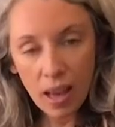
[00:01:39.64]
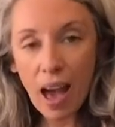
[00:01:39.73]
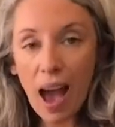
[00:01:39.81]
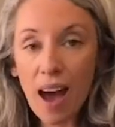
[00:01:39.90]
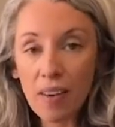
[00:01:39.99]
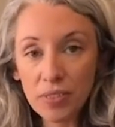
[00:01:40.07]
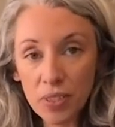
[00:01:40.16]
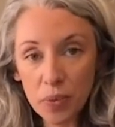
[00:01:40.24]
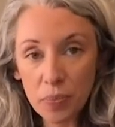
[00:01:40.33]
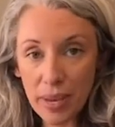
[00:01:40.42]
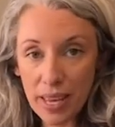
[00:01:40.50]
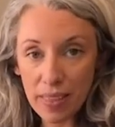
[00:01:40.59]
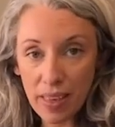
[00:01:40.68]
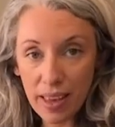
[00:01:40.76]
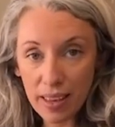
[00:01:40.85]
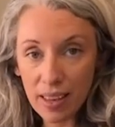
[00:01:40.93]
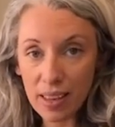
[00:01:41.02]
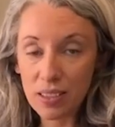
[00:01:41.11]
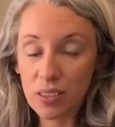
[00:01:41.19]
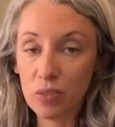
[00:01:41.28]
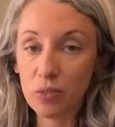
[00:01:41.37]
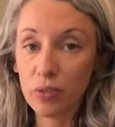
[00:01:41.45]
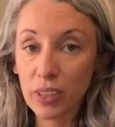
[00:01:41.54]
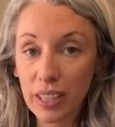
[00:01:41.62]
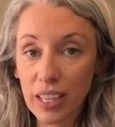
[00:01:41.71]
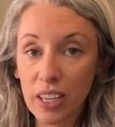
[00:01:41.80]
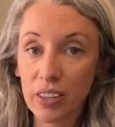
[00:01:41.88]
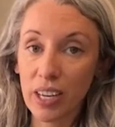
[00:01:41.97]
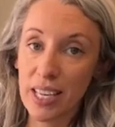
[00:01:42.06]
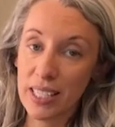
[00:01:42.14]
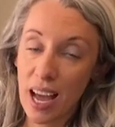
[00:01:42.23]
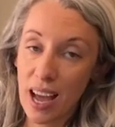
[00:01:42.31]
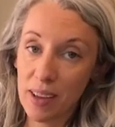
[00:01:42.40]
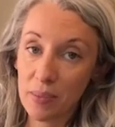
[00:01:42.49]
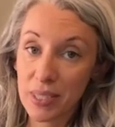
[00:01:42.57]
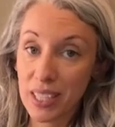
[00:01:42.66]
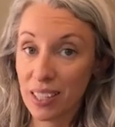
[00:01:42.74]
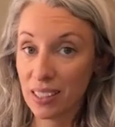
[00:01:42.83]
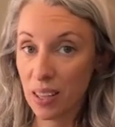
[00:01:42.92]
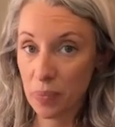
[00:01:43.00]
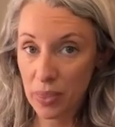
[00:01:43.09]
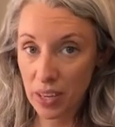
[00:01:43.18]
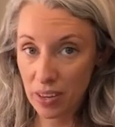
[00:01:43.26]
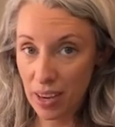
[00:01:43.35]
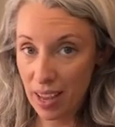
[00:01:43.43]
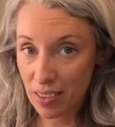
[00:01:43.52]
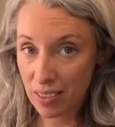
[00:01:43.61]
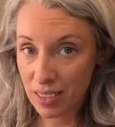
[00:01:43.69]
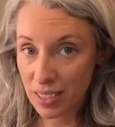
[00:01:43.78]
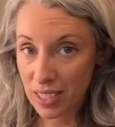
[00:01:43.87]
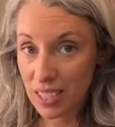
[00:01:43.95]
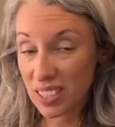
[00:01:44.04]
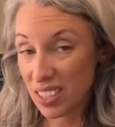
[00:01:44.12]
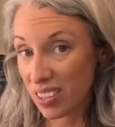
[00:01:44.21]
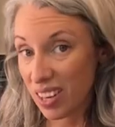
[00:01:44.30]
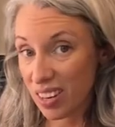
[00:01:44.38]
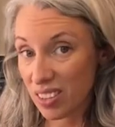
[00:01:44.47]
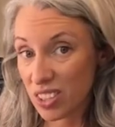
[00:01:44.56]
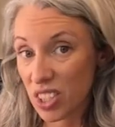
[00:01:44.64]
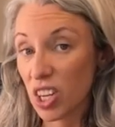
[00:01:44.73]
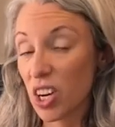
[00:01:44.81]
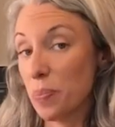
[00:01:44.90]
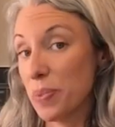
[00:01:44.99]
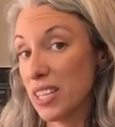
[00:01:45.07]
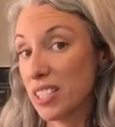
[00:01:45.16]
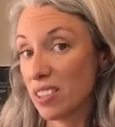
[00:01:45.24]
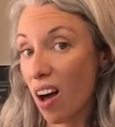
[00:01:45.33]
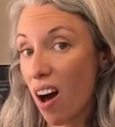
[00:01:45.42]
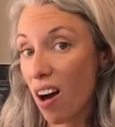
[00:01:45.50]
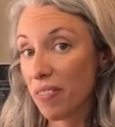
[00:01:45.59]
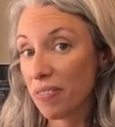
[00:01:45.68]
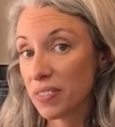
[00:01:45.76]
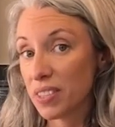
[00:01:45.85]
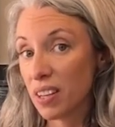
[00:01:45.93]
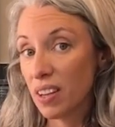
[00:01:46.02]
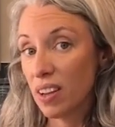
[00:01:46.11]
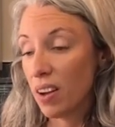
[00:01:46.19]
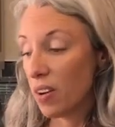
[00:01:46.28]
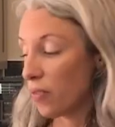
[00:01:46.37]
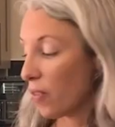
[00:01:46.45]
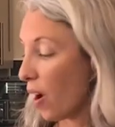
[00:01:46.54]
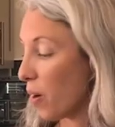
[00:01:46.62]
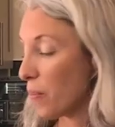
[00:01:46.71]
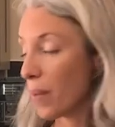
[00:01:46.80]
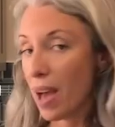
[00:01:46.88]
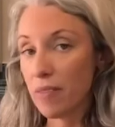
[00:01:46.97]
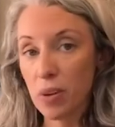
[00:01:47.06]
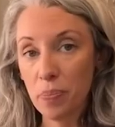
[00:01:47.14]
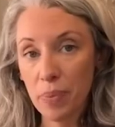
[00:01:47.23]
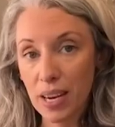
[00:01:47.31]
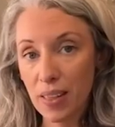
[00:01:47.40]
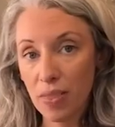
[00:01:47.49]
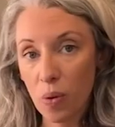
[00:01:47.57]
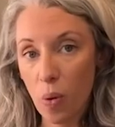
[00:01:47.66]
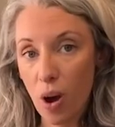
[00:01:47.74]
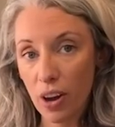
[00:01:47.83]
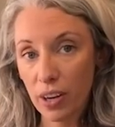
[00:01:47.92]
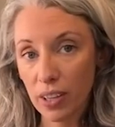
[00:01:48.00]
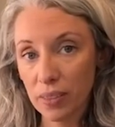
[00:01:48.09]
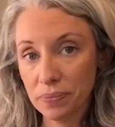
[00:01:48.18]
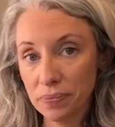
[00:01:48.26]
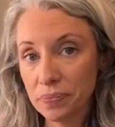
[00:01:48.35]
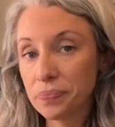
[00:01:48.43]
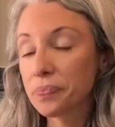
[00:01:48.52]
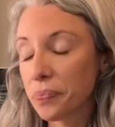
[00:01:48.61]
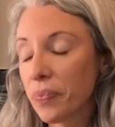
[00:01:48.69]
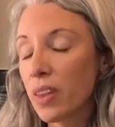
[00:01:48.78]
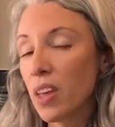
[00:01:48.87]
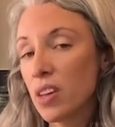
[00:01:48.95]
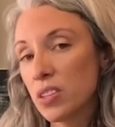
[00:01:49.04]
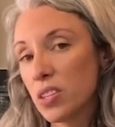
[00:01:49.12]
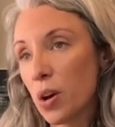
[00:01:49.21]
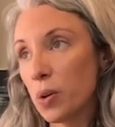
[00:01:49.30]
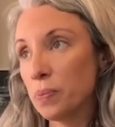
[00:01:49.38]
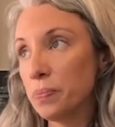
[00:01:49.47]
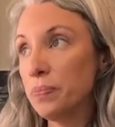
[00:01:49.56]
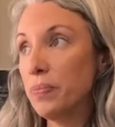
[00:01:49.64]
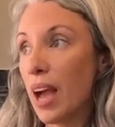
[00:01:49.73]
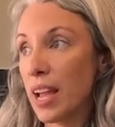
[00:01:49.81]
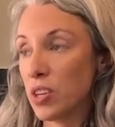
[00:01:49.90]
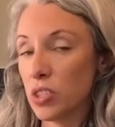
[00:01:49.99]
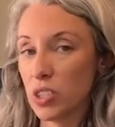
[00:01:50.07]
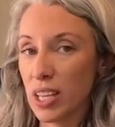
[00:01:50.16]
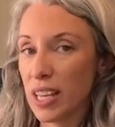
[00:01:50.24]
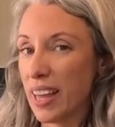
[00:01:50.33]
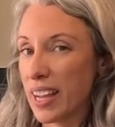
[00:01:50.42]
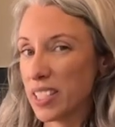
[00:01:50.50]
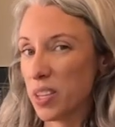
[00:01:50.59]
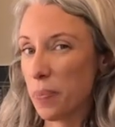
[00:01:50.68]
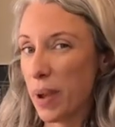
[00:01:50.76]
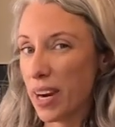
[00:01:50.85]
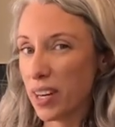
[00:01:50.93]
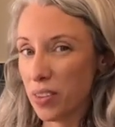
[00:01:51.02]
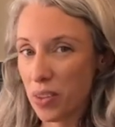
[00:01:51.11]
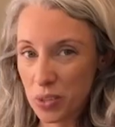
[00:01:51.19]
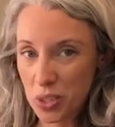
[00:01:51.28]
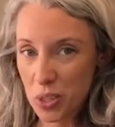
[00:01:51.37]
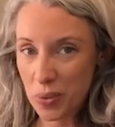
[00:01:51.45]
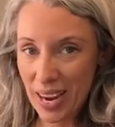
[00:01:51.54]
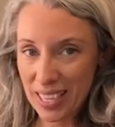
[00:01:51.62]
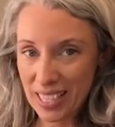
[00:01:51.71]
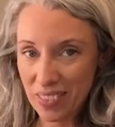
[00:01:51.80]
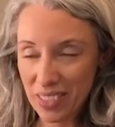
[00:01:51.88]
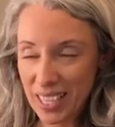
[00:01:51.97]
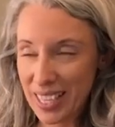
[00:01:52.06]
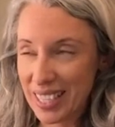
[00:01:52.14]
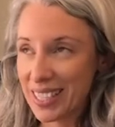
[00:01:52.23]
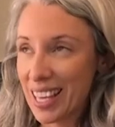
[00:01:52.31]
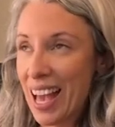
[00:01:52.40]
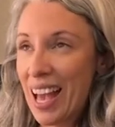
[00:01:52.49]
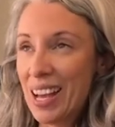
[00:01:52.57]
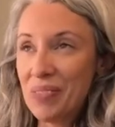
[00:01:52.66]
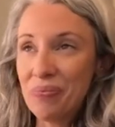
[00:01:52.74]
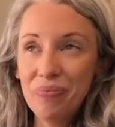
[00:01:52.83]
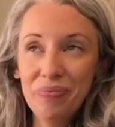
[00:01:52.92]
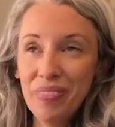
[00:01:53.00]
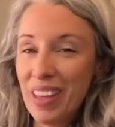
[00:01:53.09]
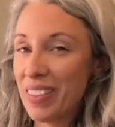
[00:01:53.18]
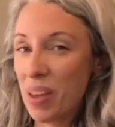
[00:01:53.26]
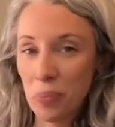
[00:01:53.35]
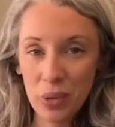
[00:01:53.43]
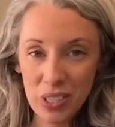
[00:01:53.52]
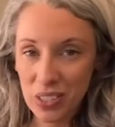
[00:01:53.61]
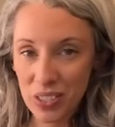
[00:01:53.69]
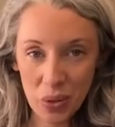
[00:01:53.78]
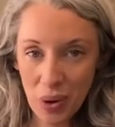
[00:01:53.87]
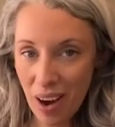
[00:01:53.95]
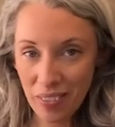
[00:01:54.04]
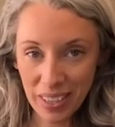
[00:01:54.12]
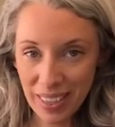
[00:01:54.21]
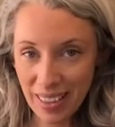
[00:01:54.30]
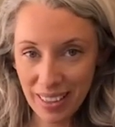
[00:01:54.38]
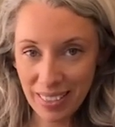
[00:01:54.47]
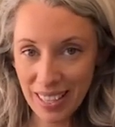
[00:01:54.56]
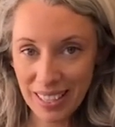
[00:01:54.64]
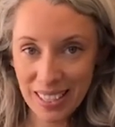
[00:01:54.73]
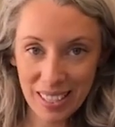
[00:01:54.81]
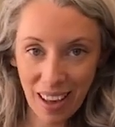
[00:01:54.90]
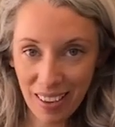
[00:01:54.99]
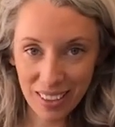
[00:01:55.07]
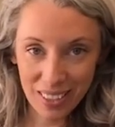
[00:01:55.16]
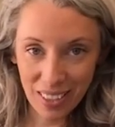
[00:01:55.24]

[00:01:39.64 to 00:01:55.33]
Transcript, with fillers: After bathing is a really great time to clip their nails because their nails are going to be soft from having been in the water. So I usually like to pair those two activities, and then we just do everything that sucks